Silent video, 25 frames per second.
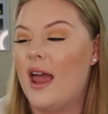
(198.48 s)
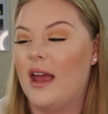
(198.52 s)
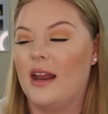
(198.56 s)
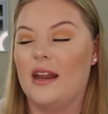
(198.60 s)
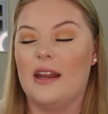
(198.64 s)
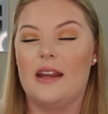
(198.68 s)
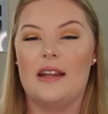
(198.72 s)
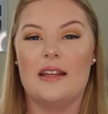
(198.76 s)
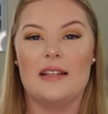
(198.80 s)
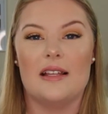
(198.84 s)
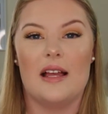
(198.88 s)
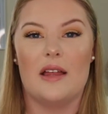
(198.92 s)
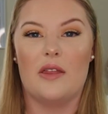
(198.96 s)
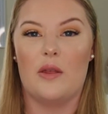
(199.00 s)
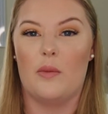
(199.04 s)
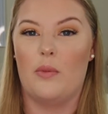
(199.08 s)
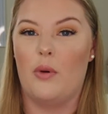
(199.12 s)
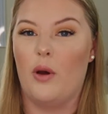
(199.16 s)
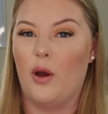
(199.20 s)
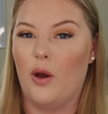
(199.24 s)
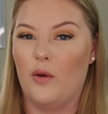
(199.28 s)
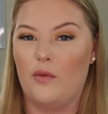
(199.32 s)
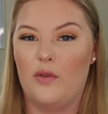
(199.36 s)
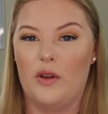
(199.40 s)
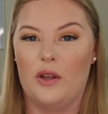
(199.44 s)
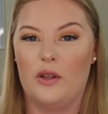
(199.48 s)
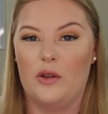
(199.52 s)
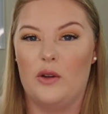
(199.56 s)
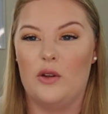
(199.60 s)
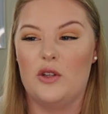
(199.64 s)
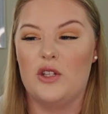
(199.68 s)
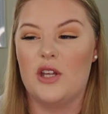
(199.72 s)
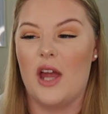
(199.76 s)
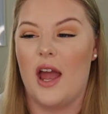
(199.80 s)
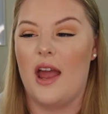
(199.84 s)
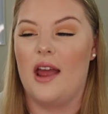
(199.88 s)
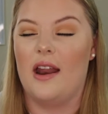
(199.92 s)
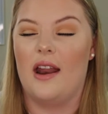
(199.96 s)
and it is the perfect nude
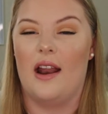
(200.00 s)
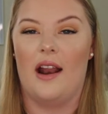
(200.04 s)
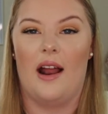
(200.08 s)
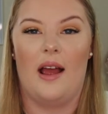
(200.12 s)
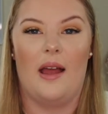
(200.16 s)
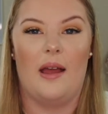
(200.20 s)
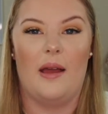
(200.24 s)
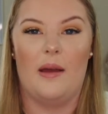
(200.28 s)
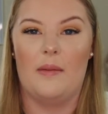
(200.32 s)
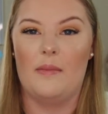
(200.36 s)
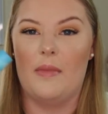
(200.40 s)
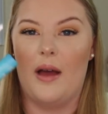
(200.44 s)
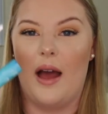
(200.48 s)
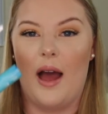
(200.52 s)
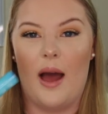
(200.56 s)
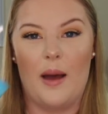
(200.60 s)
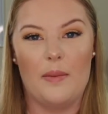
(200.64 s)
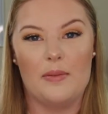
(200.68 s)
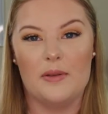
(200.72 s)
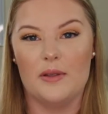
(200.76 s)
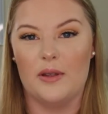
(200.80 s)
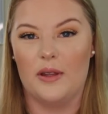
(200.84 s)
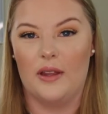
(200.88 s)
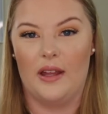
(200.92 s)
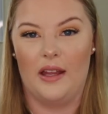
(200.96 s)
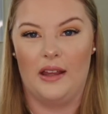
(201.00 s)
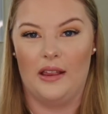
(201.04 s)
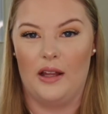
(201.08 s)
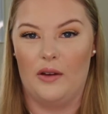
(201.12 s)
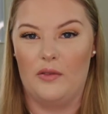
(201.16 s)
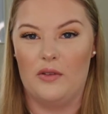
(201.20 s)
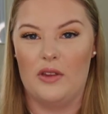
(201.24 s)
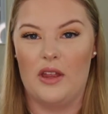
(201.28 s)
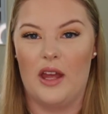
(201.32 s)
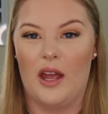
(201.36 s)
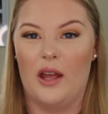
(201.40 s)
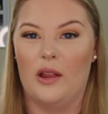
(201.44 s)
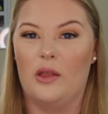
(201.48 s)
shade, and I am absolutely in love
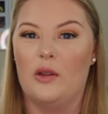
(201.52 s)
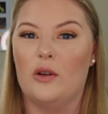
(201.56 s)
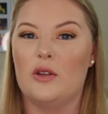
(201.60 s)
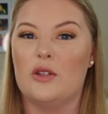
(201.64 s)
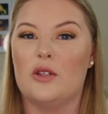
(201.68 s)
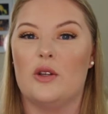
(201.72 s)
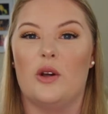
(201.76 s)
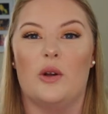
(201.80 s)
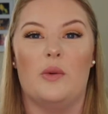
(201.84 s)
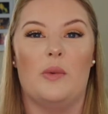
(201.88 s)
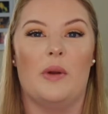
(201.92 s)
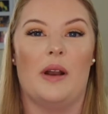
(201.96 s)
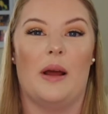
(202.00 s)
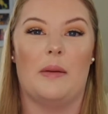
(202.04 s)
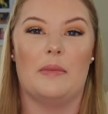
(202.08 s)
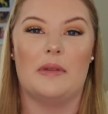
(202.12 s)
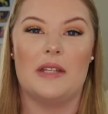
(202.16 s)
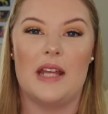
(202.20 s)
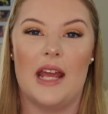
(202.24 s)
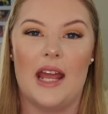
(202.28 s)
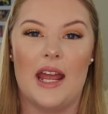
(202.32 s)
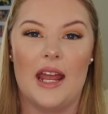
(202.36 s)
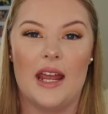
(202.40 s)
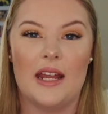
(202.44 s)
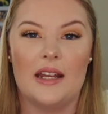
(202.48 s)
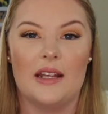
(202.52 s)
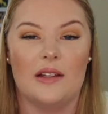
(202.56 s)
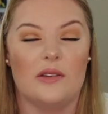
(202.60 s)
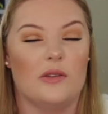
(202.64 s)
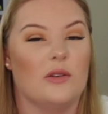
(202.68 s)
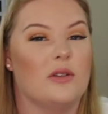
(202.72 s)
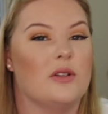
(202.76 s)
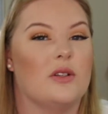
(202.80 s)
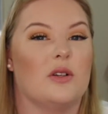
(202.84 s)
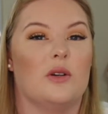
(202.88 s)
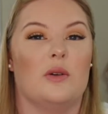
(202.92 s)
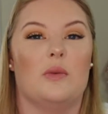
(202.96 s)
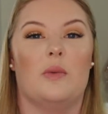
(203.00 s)
with it. It looks good when I'm tanned. It
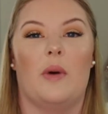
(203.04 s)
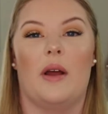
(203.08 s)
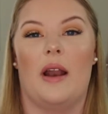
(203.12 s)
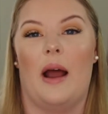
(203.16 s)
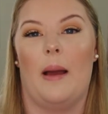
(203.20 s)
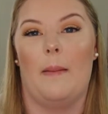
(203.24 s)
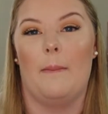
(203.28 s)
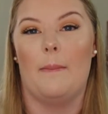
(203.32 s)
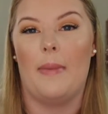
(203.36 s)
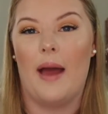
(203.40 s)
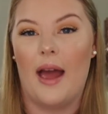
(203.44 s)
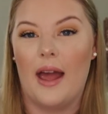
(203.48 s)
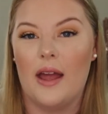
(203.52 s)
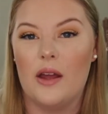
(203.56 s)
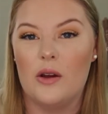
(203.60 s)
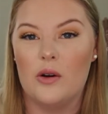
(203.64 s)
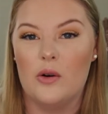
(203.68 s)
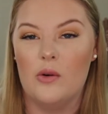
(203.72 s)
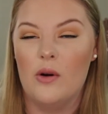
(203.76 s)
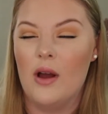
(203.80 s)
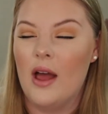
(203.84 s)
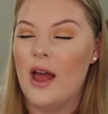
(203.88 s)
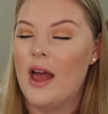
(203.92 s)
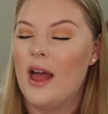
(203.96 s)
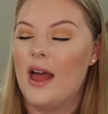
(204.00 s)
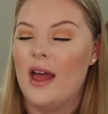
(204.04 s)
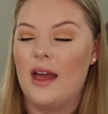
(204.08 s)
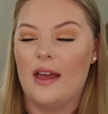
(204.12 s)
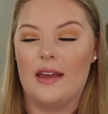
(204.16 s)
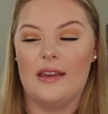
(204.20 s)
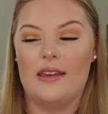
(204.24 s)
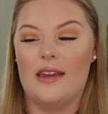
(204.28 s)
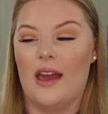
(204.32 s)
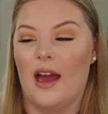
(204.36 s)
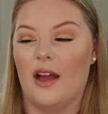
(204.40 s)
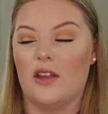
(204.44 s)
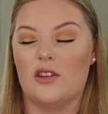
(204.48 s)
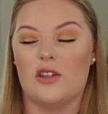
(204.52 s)
looks good when I'm pale.
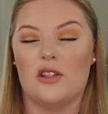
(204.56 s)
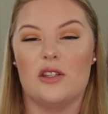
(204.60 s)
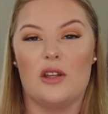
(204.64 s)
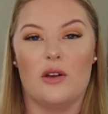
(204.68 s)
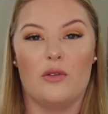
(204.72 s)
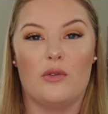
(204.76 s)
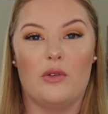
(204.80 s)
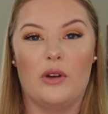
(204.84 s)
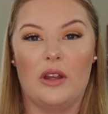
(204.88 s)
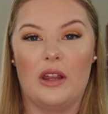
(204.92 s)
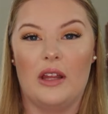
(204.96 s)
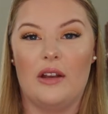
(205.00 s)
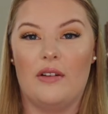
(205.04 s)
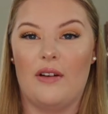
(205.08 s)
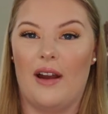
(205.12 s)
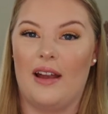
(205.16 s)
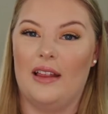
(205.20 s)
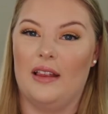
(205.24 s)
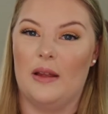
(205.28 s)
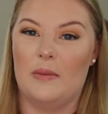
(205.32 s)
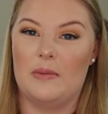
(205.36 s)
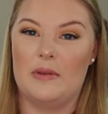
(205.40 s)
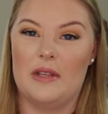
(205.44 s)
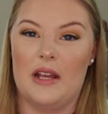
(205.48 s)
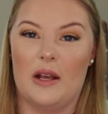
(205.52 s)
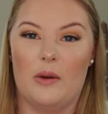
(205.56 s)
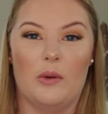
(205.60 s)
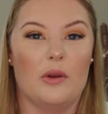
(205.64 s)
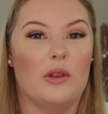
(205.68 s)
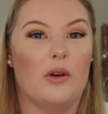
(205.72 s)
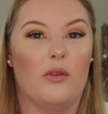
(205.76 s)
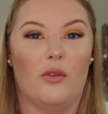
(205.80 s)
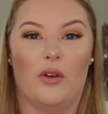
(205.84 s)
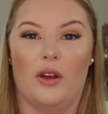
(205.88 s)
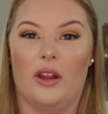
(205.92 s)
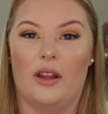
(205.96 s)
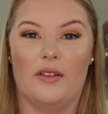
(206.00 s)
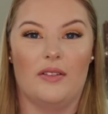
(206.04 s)
Yeah, just a really great lipstick with a
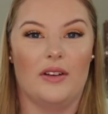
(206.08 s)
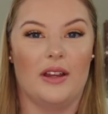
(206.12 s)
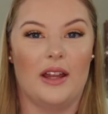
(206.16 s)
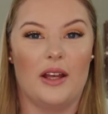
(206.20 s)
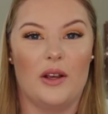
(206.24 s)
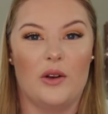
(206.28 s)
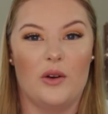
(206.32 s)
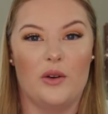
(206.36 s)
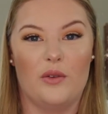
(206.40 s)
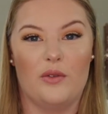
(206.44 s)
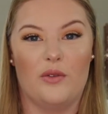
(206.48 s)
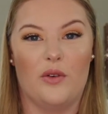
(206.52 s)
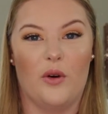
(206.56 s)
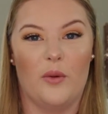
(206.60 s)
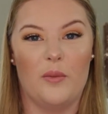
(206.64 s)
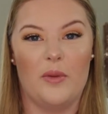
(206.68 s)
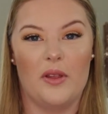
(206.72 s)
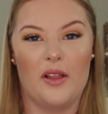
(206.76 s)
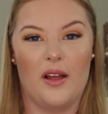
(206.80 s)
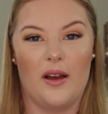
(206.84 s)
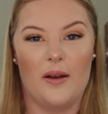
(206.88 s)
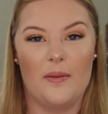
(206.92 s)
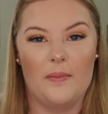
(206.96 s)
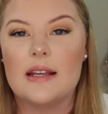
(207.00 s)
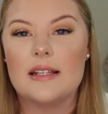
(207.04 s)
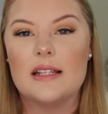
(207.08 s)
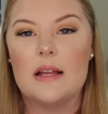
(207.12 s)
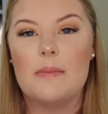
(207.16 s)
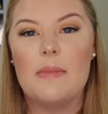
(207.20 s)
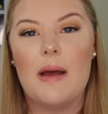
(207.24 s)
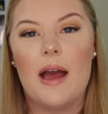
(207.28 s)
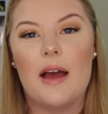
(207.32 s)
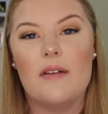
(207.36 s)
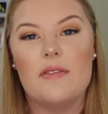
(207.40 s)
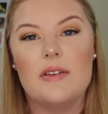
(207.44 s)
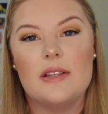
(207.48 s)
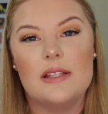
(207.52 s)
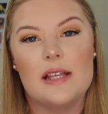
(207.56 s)
really good formula. Next up, I
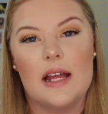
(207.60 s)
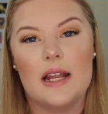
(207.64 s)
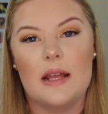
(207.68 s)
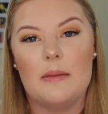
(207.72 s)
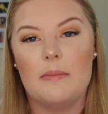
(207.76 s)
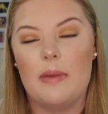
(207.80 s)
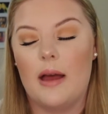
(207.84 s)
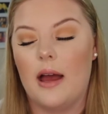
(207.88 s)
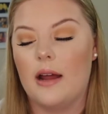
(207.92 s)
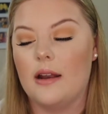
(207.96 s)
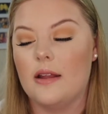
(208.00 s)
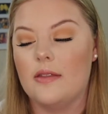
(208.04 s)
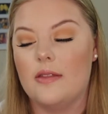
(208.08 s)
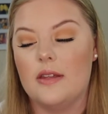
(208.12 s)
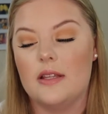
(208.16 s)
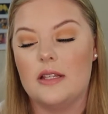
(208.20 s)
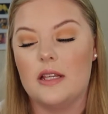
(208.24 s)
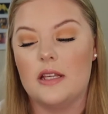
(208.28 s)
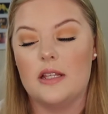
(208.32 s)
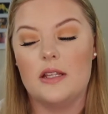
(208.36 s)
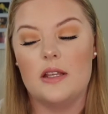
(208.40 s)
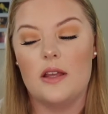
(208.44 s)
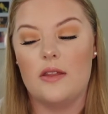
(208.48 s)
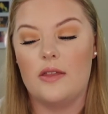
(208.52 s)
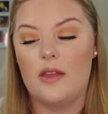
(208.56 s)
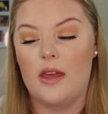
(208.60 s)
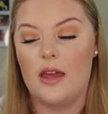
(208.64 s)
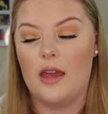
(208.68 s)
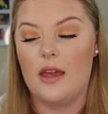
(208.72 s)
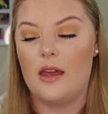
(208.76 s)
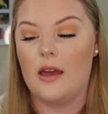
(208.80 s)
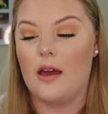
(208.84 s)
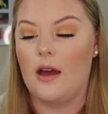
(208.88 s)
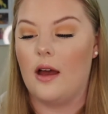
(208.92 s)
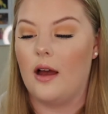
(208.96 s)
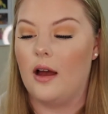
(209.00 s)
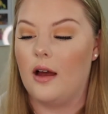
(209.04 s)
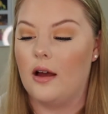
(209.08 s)
have a setting powder. This is
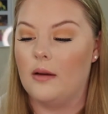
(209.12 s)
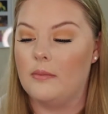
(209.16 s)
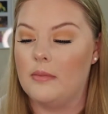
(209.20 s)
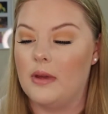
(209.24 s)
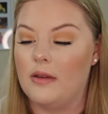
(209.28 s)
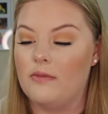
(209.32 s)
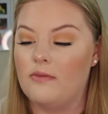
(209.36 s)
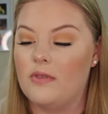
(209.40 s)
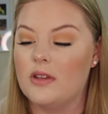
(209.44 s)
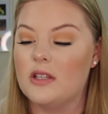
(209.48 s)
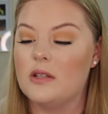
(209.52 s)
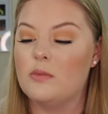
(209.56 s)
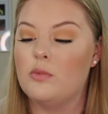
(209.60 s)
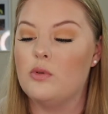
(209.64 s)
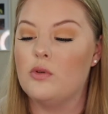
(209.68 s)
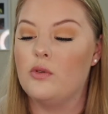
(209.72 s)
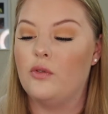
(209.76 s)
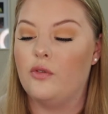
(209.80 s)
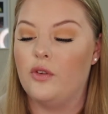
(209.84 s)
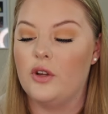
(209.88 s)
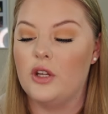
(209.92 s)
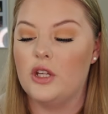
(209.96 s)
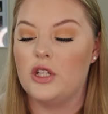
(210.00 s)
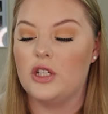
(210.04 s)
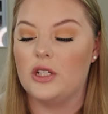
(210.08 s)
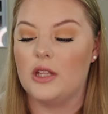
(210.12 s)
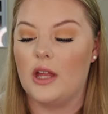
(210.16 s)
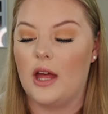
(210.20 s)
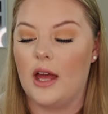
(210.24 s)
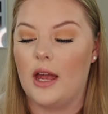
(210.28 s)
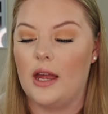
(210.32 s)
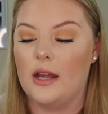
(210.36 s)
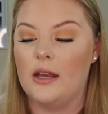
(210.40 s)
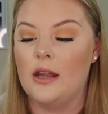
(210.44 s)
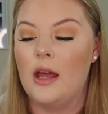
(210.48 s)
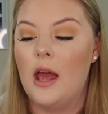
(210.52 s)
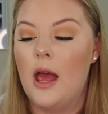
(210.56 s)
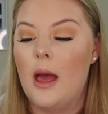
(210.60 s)
the Invisible Finish
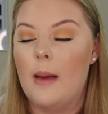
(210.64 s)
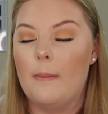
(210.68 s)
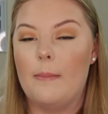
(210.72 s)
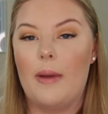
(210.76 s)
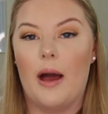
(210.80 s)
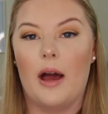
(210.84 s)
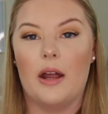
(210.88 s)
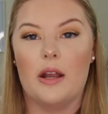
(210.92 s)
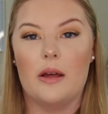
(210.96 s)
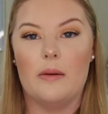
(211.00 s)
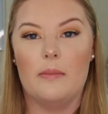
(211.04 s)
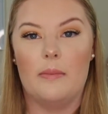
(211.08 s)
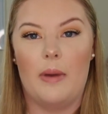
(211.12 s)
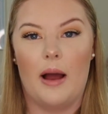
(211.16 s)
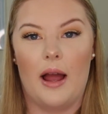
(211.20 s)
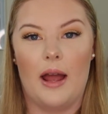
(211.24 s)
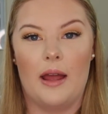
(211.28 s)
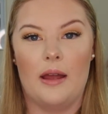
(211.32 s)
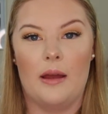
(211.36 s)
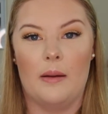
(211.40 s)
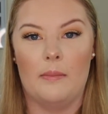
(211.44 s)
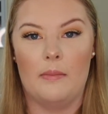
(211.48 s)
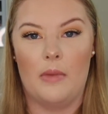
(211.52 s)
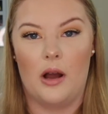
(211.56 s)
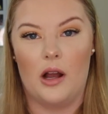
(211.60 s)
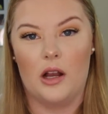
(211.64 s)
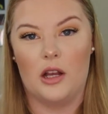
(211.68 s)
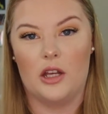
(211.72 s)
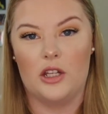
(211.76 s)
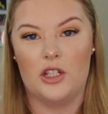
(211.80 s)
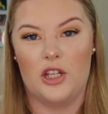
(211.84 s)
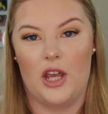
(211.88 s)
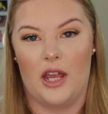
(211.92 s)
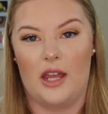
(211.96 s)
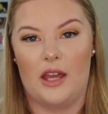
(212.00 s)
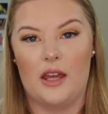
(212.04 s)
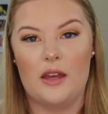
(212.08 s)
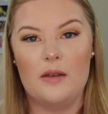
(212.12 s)
Line powder by Marc
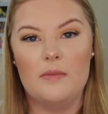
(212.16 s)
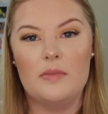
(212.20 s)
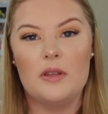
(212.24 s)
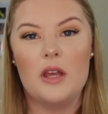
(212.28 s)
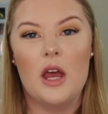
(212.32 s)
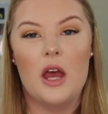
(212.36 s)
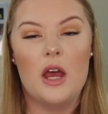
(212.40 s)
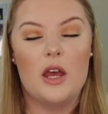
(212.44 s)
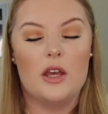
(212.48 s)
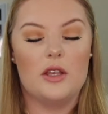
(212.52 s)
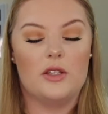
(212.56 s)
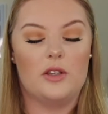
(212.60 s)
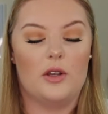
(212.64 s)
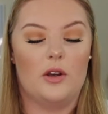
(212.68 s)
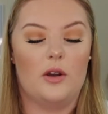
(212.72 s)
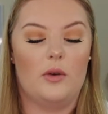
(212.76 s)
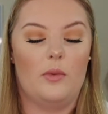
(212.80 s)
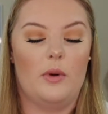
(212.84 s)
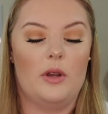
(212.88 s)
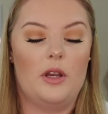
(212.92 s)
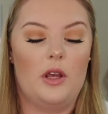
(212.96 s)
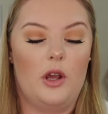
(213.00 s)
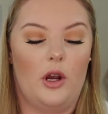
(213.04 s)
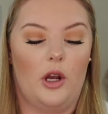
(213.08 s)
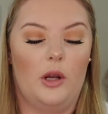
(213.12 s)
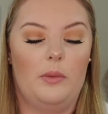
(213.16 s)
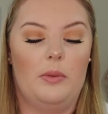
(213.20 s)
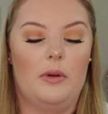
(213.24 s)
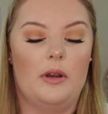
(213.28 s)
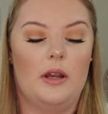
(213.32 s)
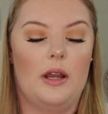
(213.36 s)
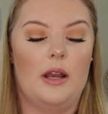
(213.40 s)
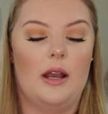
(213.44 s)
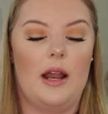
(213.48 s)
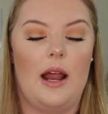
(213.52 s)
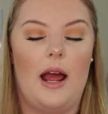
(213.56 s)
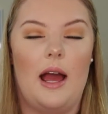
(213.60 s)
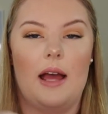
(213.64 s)
Jacobs. So when you open
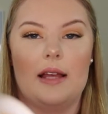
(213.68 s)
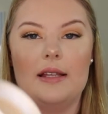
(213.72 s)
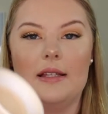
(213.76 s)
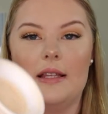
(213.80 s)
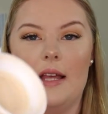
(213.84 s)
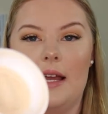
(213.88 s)
it, it has